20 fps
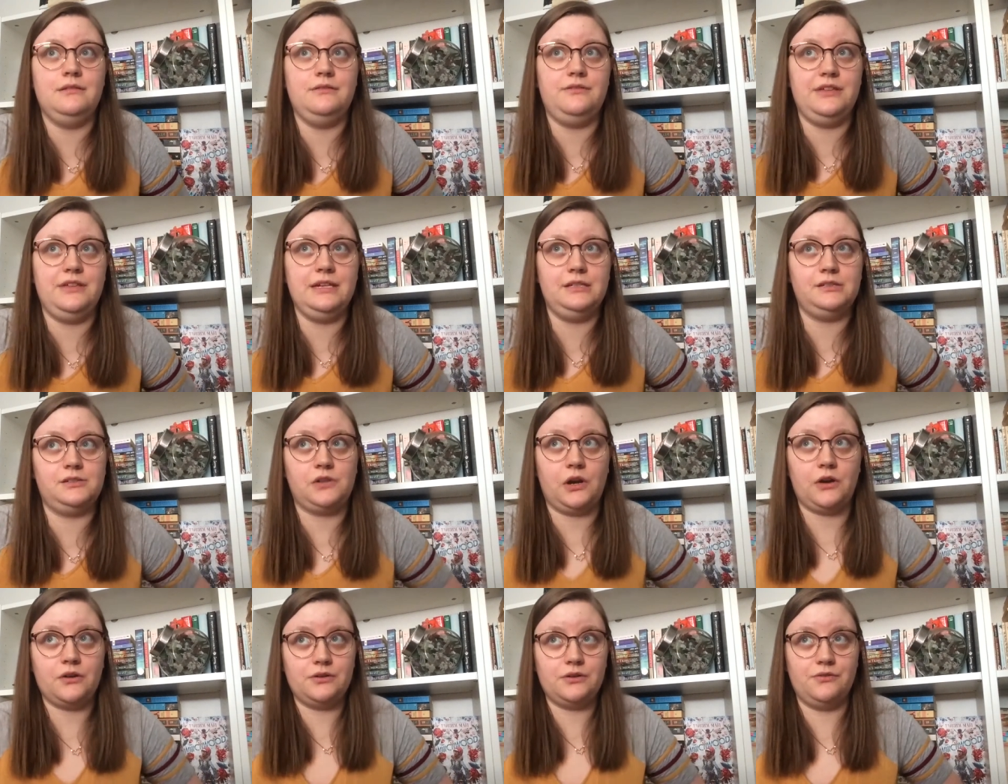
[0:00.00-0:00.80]
things
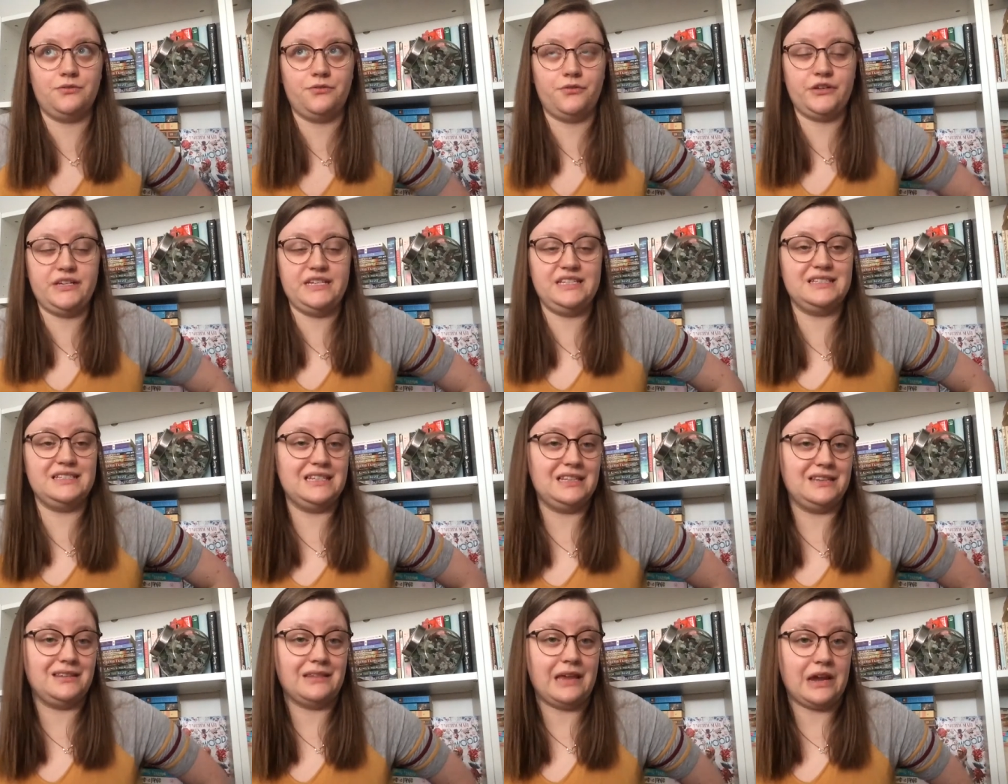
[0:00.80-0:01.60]
start to freeze
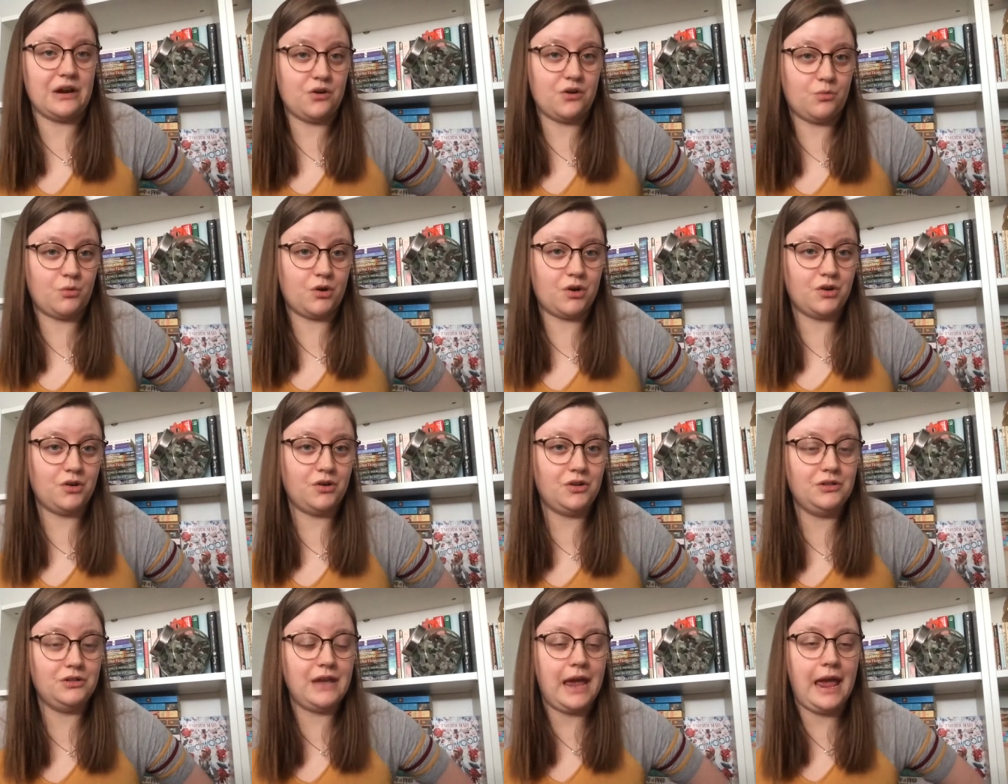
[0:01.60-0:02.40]
in their
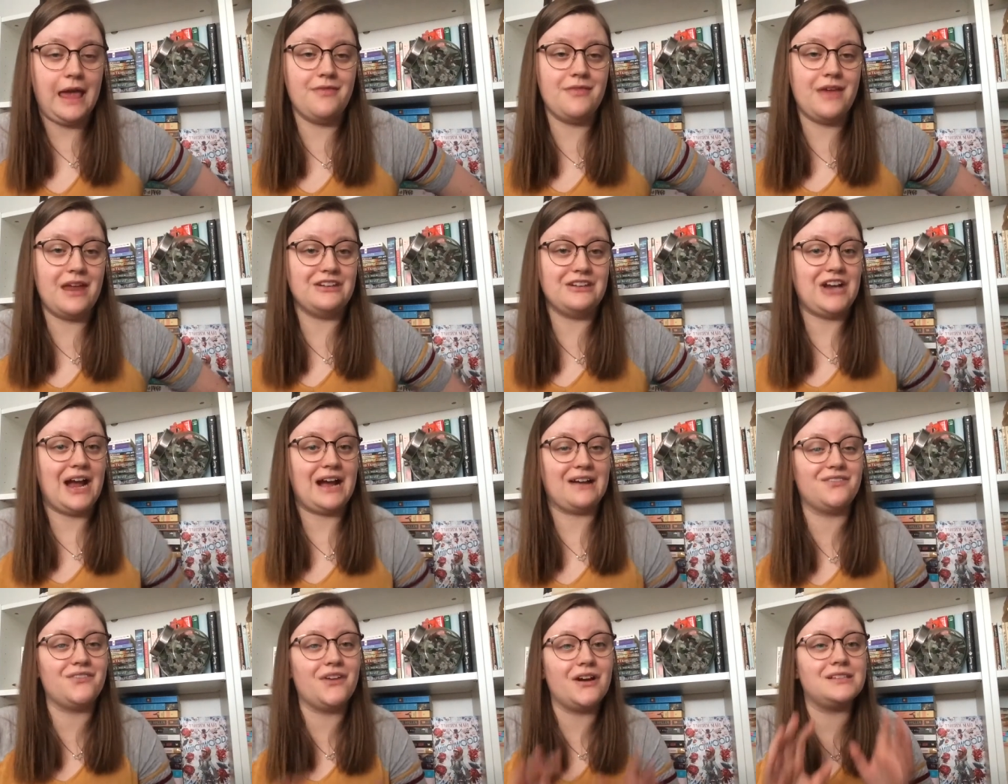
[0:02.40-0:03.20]
world, and then
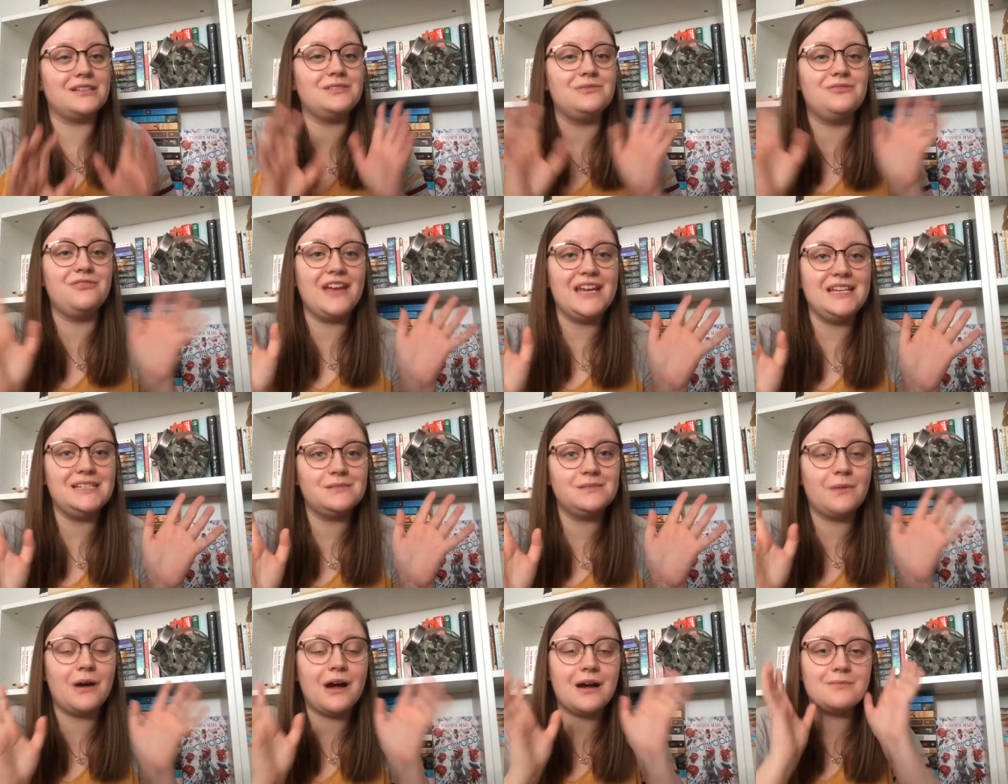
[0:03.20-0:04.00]
Jack Frost's
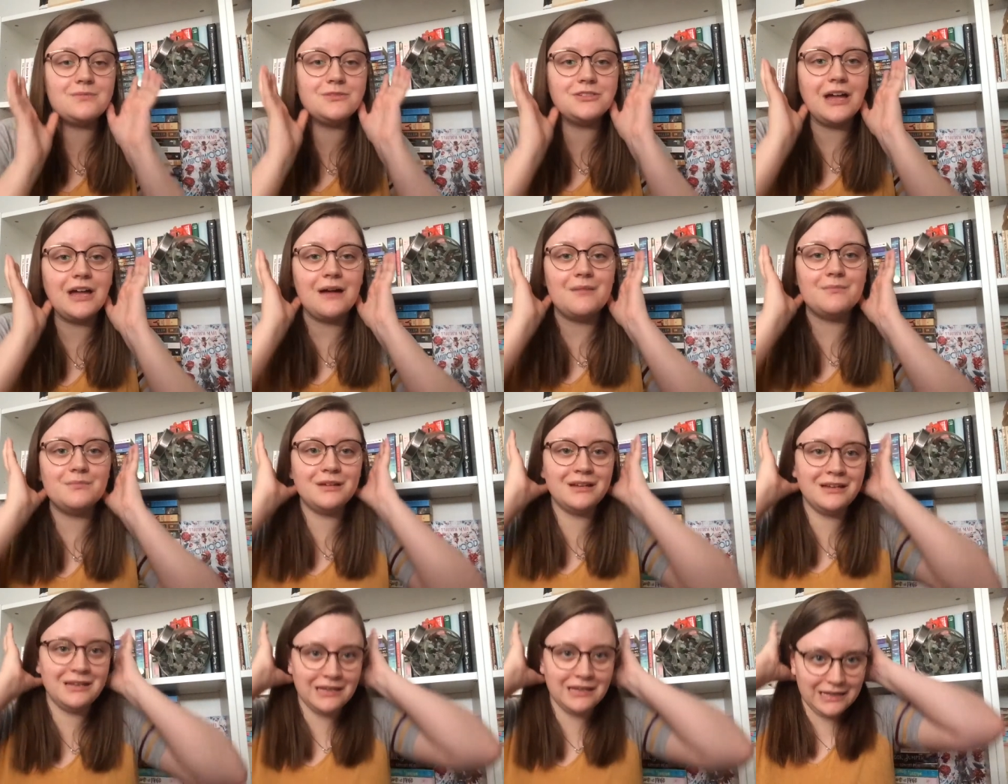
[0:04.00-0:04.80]
face pops up
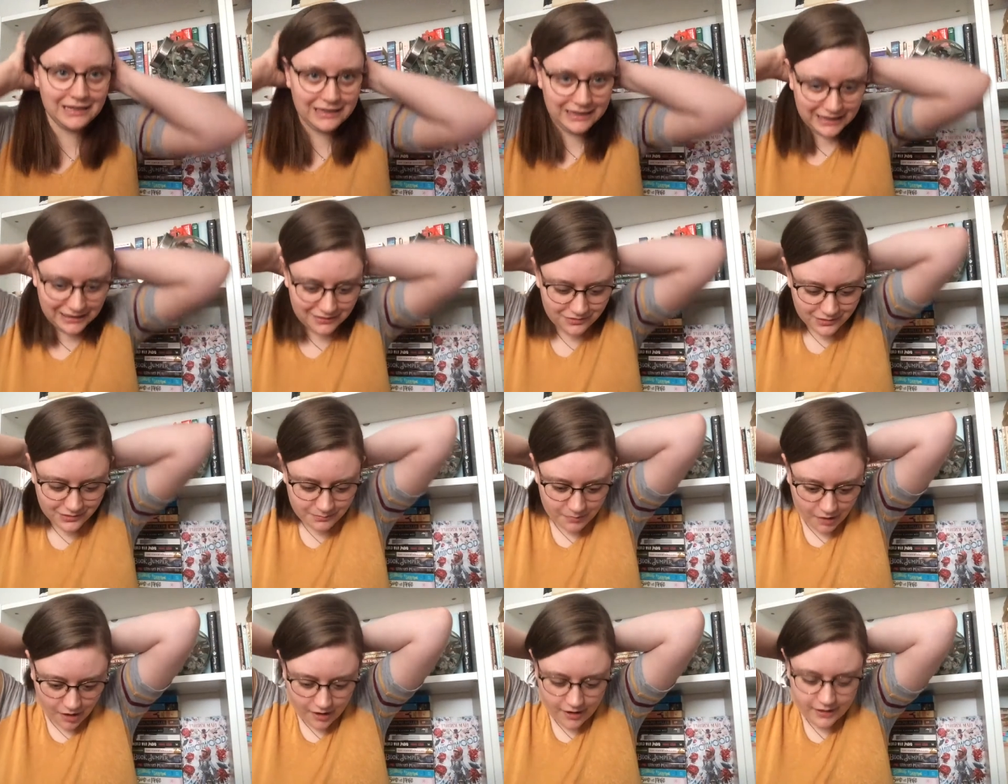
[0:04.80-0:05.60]
in the
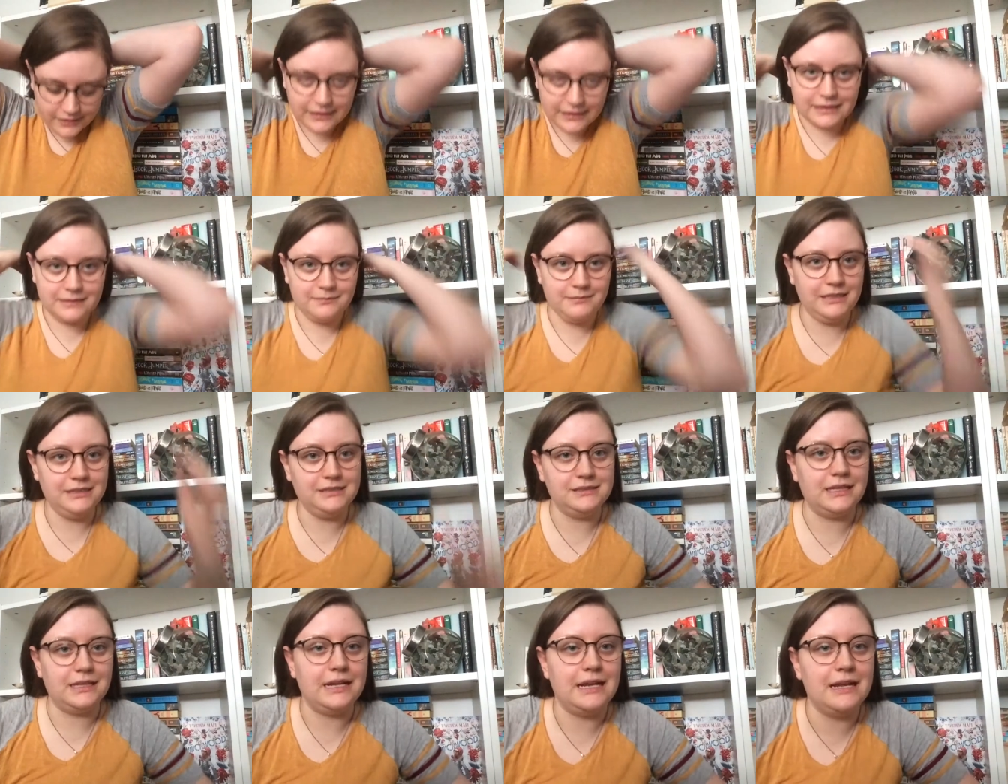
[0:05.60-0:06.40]
pond, and it
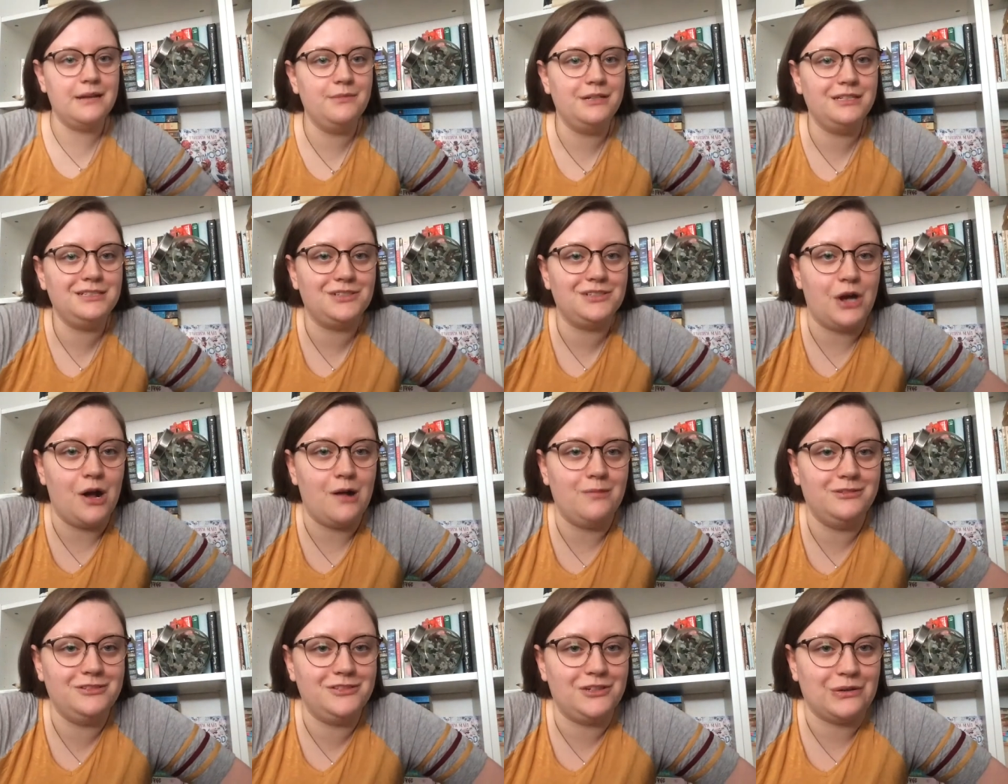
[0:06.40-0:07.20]
means that him and his
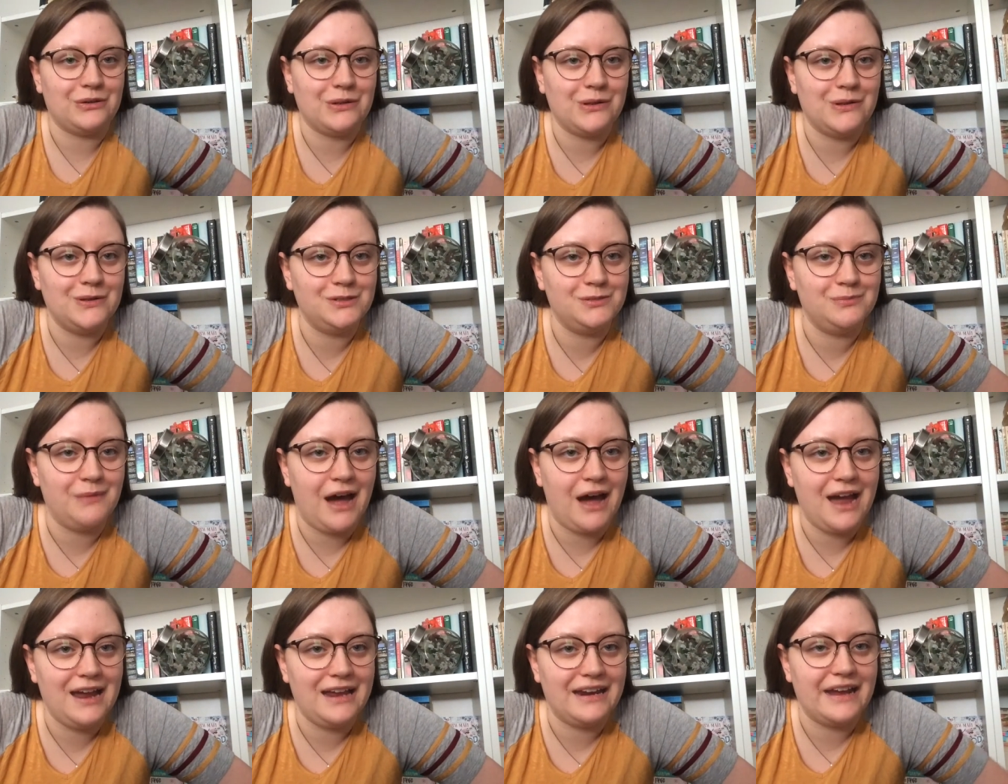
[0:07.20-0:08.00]
goblins are close
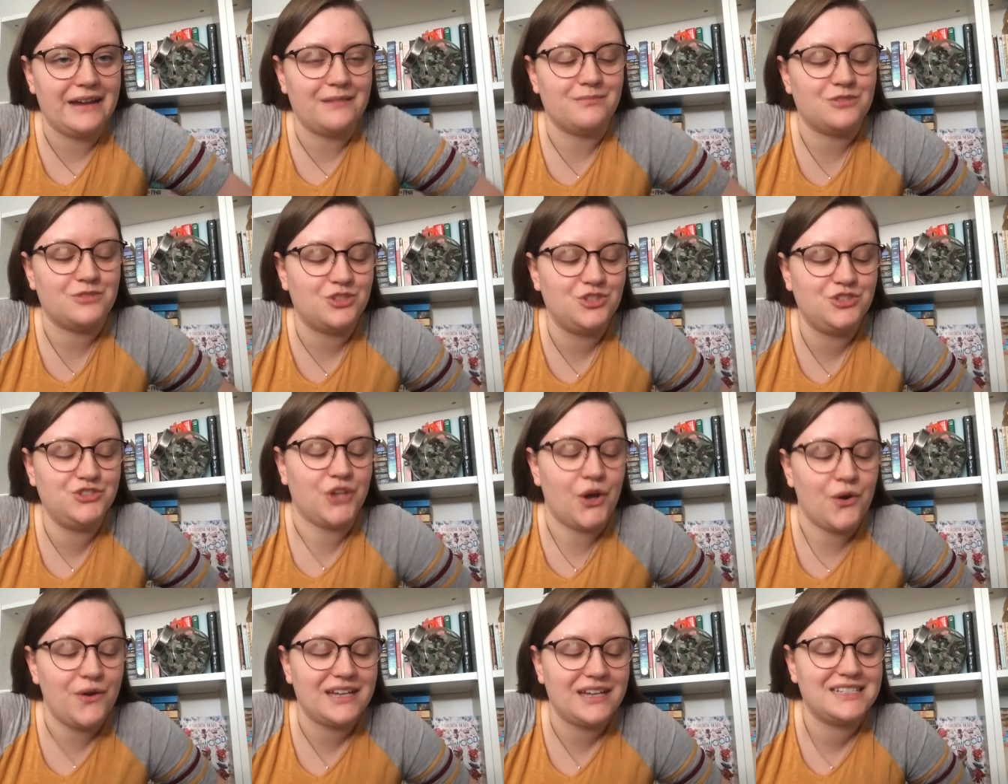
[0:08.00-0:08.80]
by, and I am
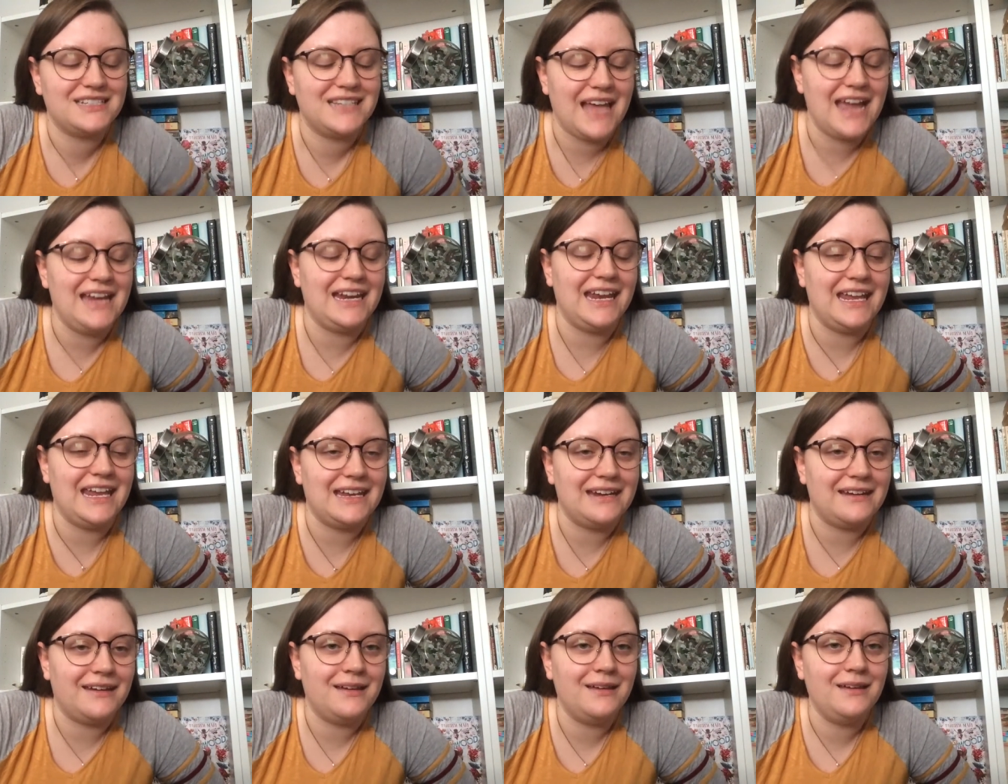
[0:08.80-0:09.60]
so
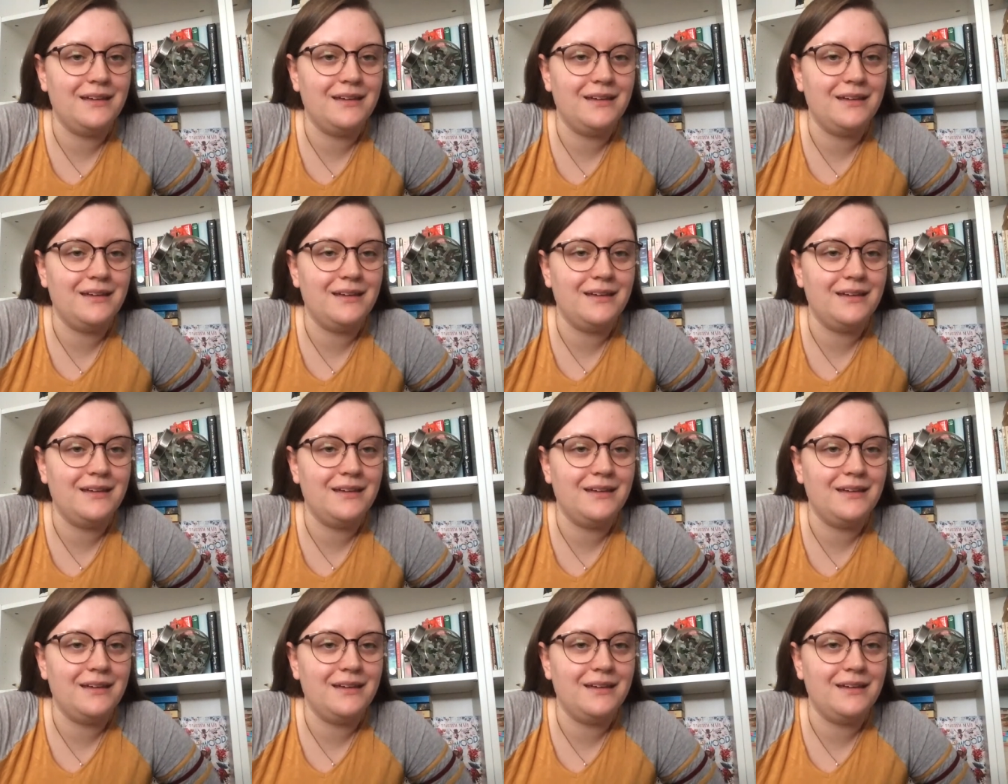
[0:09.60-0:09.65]
excited